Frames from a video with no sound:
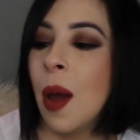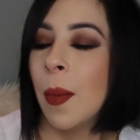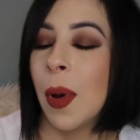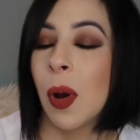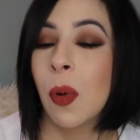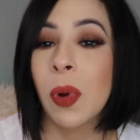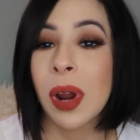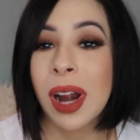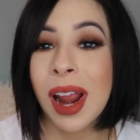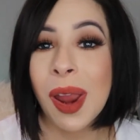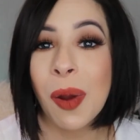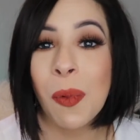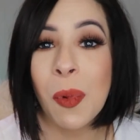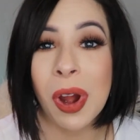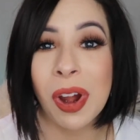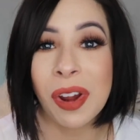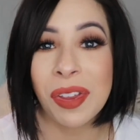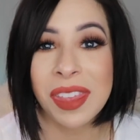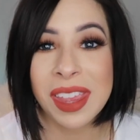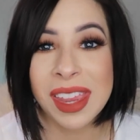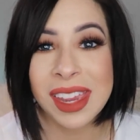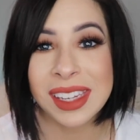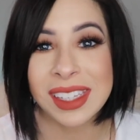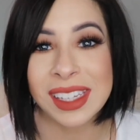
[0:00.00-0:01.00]
But when I
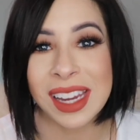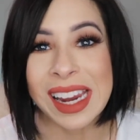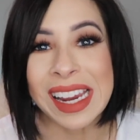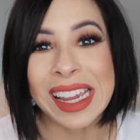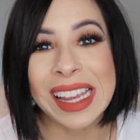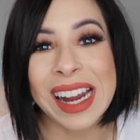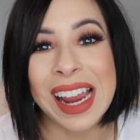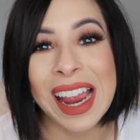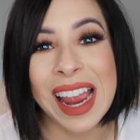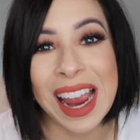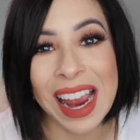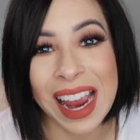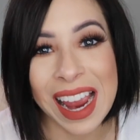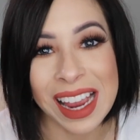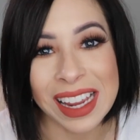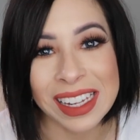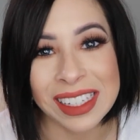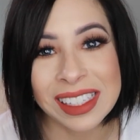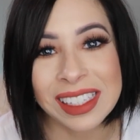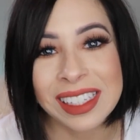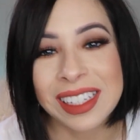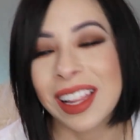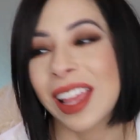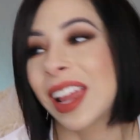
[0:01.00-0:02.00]
wear these, I get
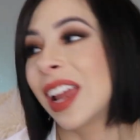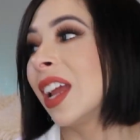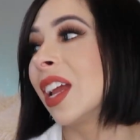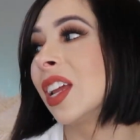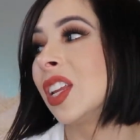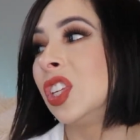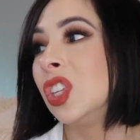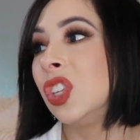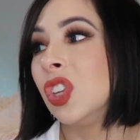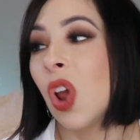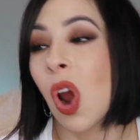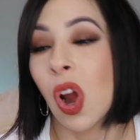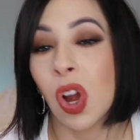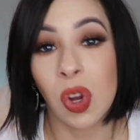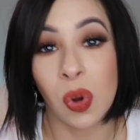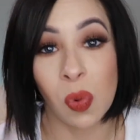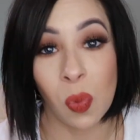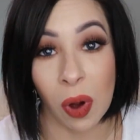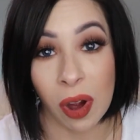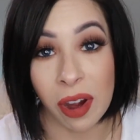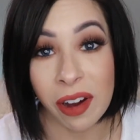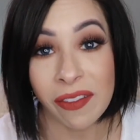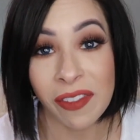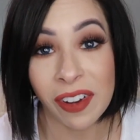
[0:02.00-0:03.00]
asked like, are
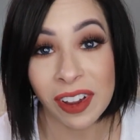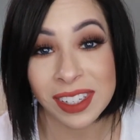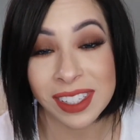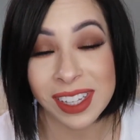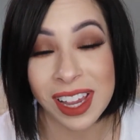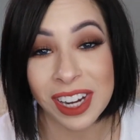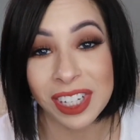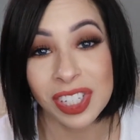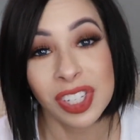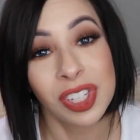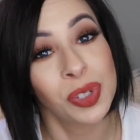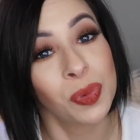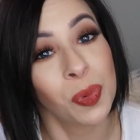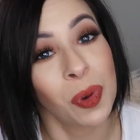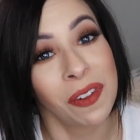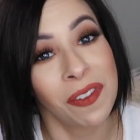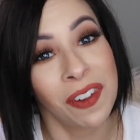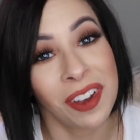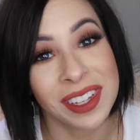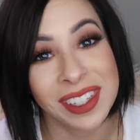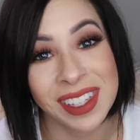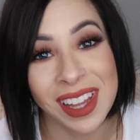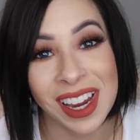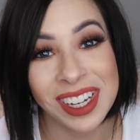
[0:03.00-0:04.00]
you wearing false lashes?
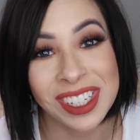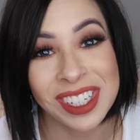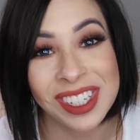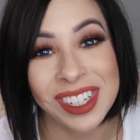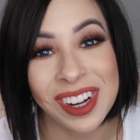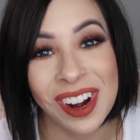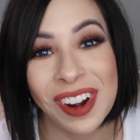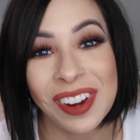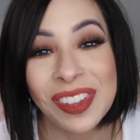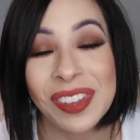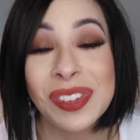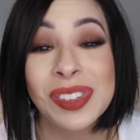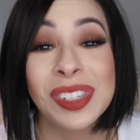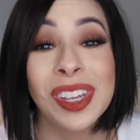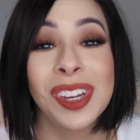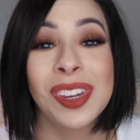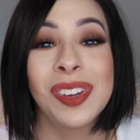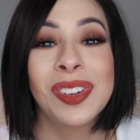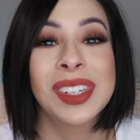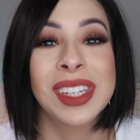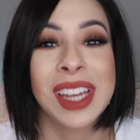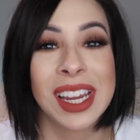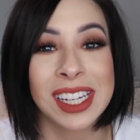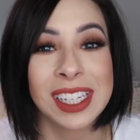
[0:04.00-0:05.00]
What false lashes are those?
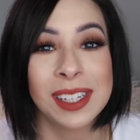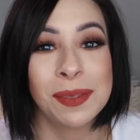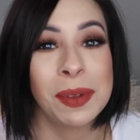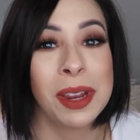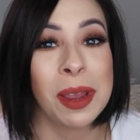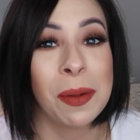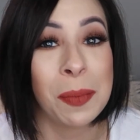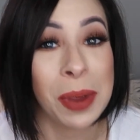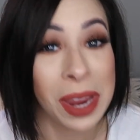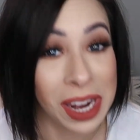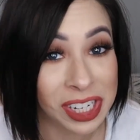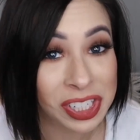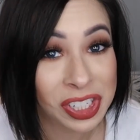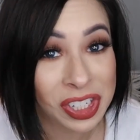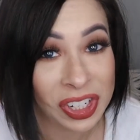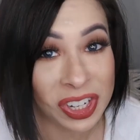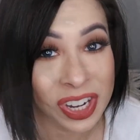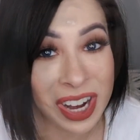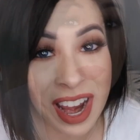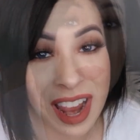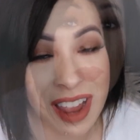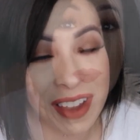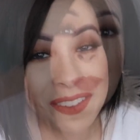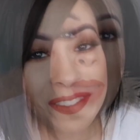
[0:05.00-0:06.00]
Can you text me a
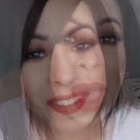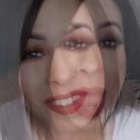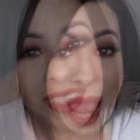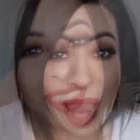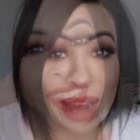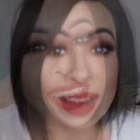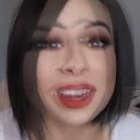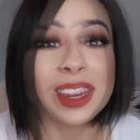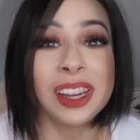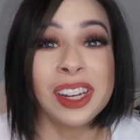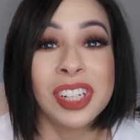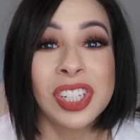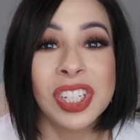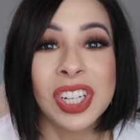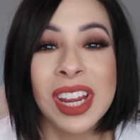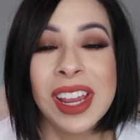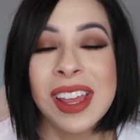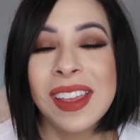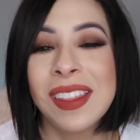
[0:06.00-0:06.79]
picture of package